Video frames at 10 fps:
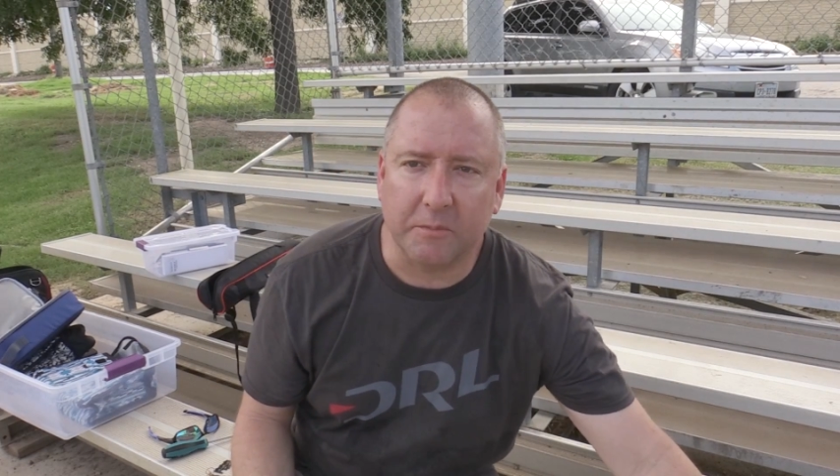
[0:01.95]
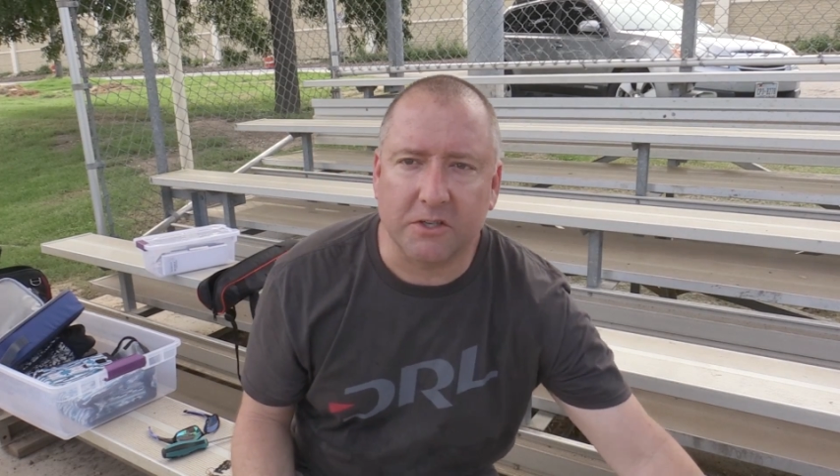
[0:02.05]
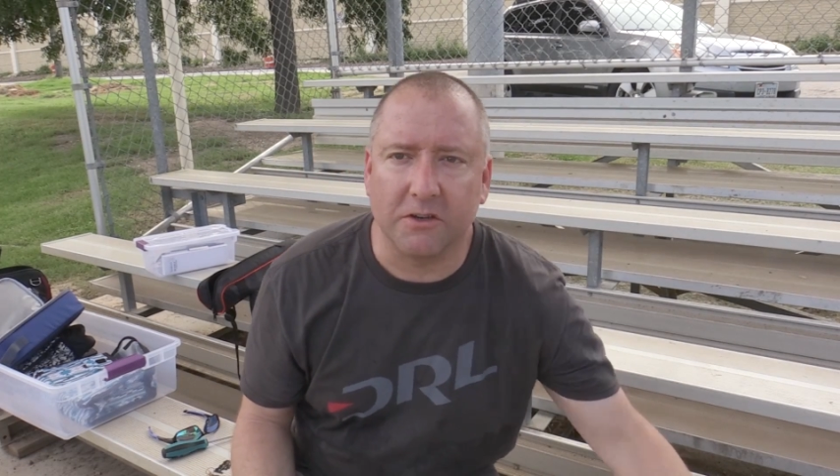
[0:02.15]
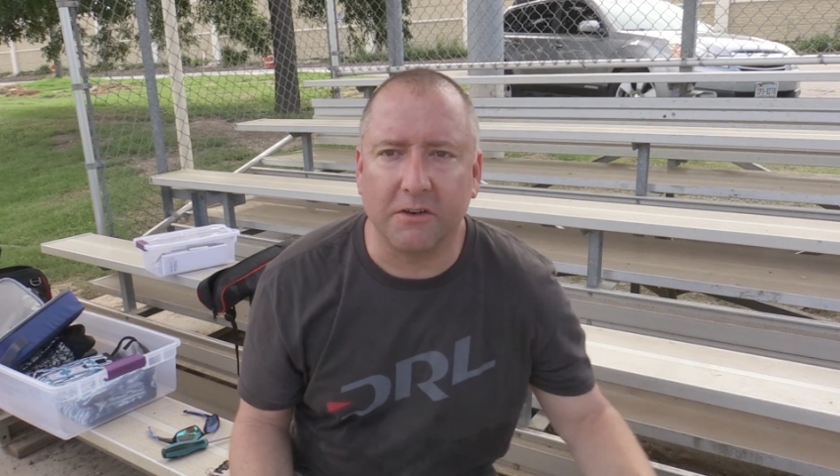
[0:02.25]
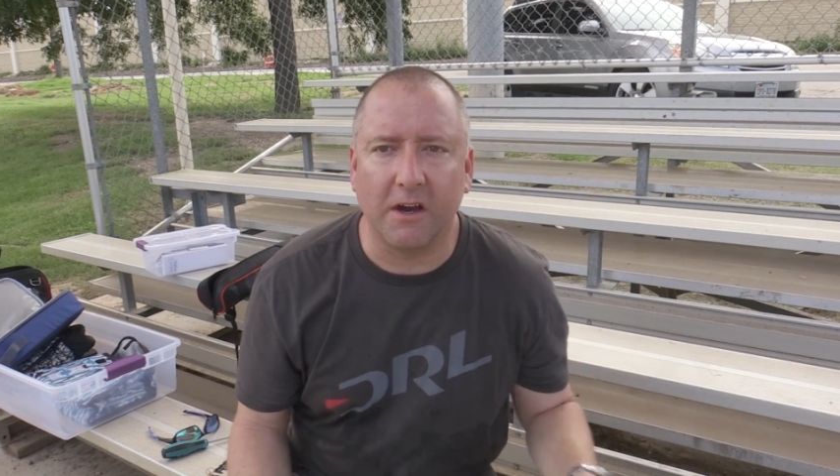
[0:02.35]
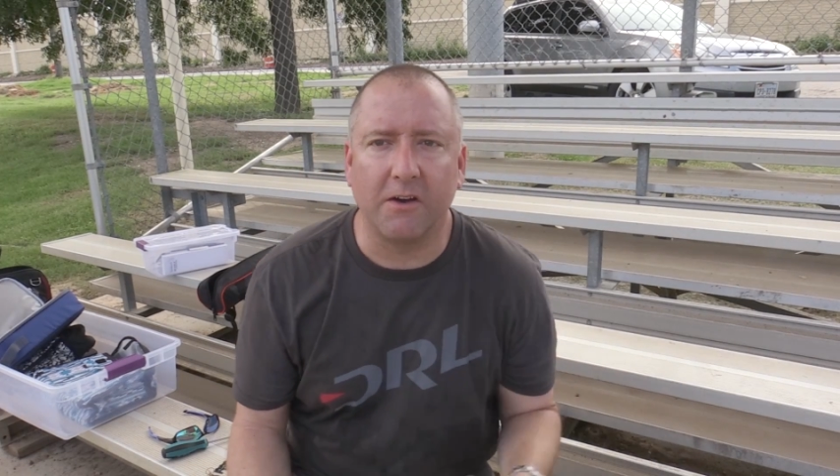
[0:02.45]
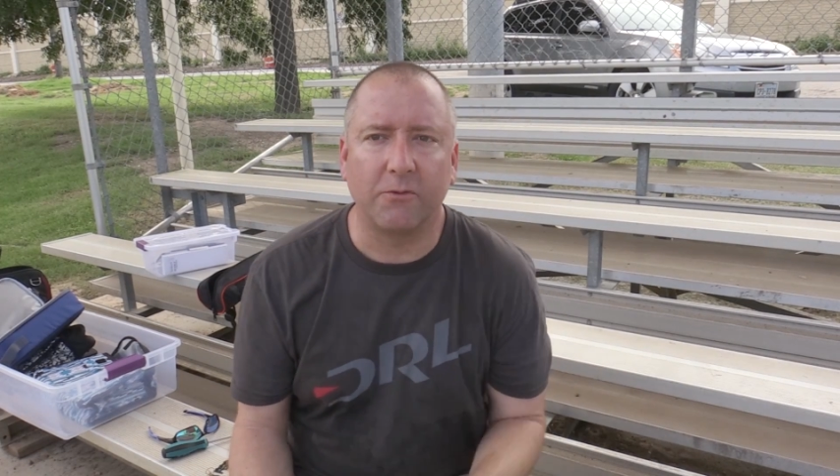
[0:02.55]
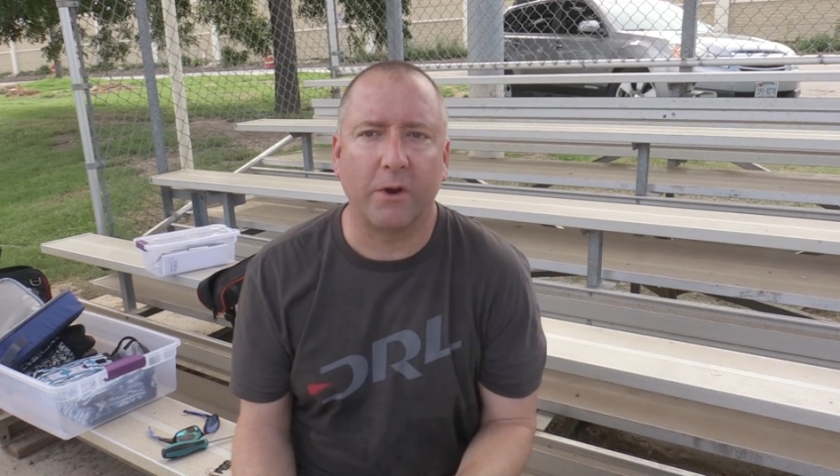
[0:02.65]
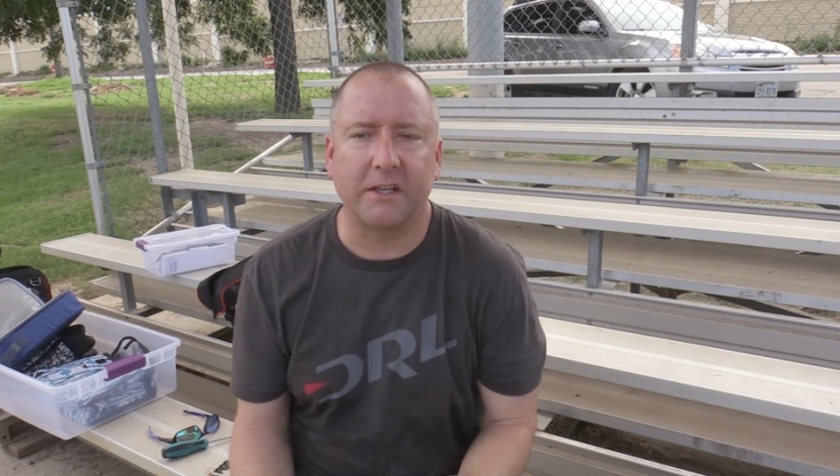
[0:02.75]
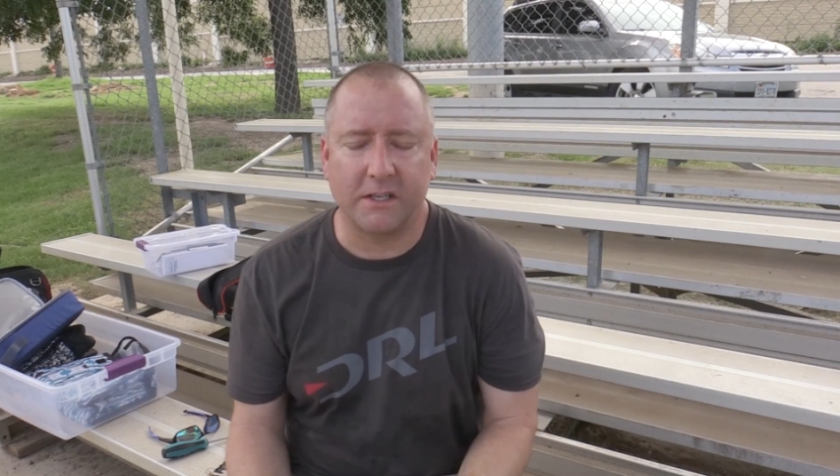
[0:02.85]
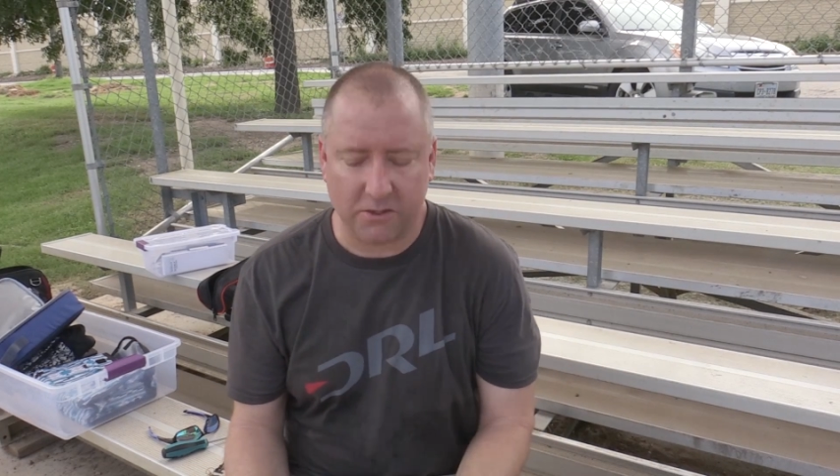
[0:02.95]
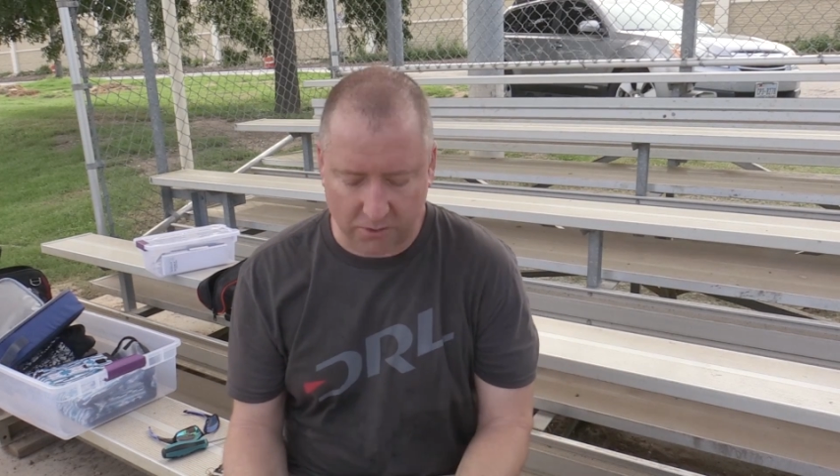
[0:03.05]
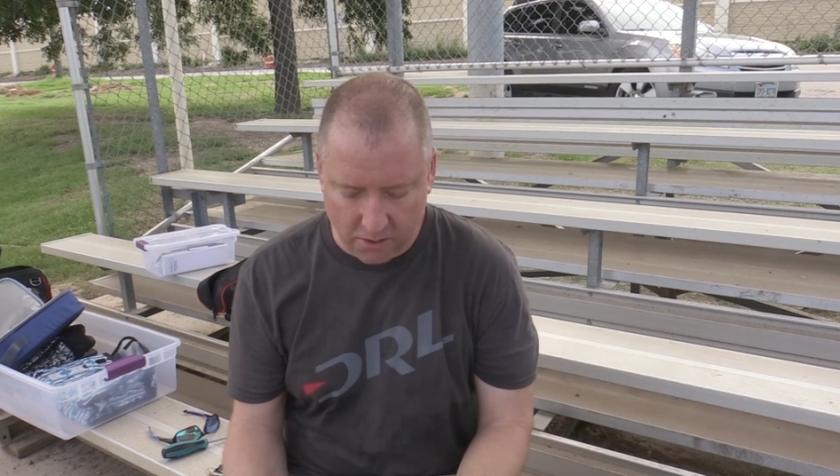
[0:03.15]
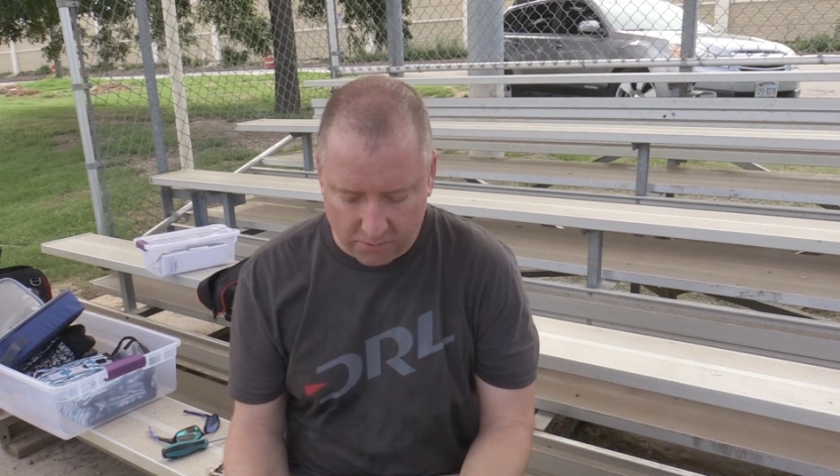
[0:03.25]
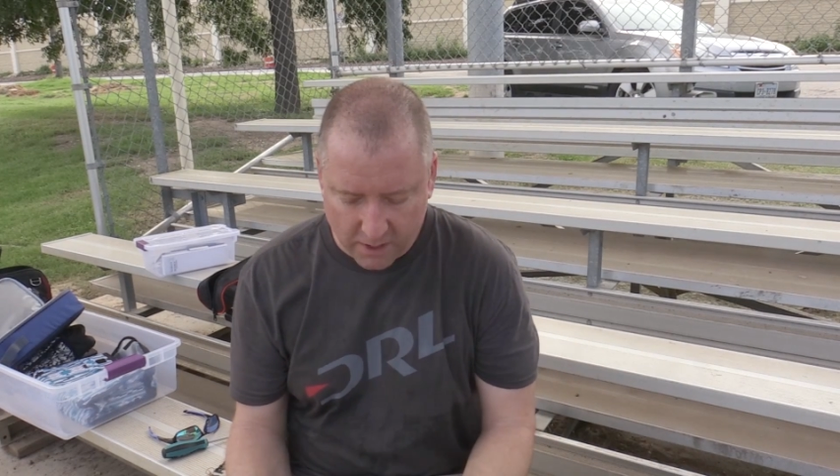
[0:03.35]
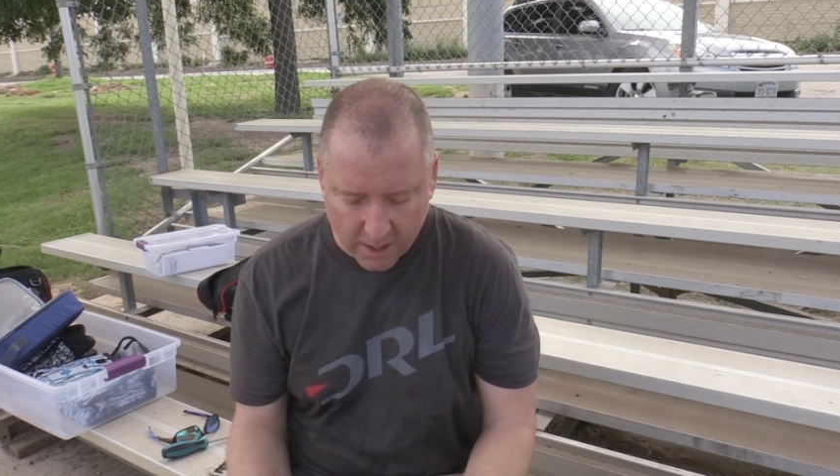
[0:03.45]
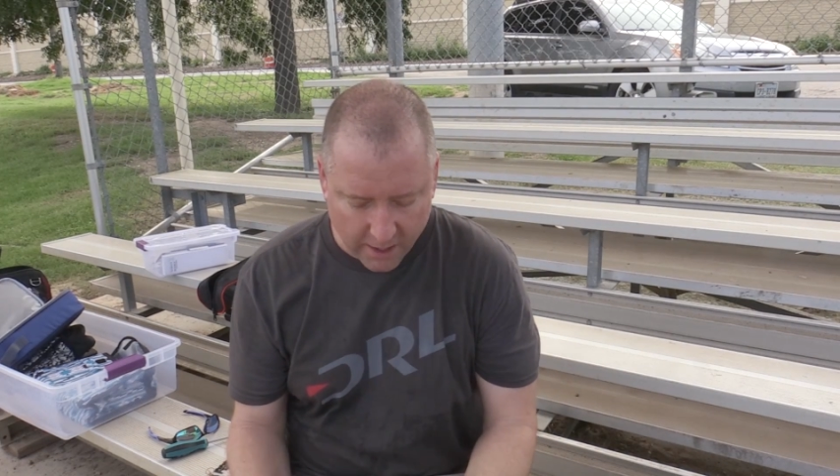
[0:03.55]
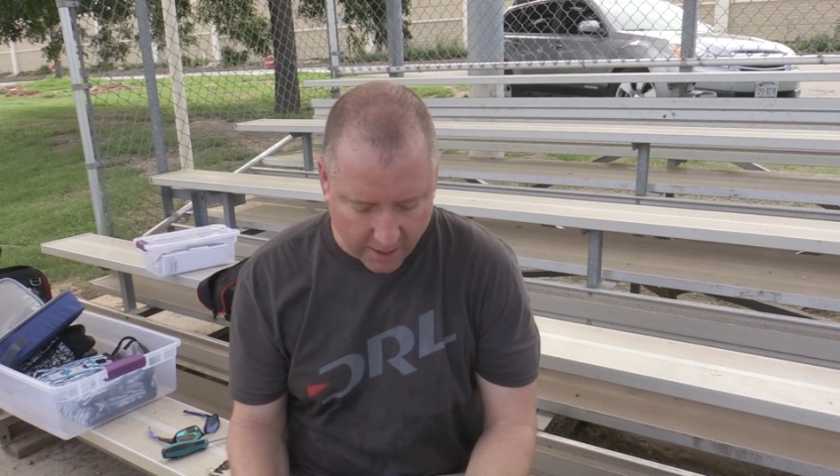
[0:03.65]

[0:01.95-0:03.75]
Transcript: episode of Ready, Set, Drone.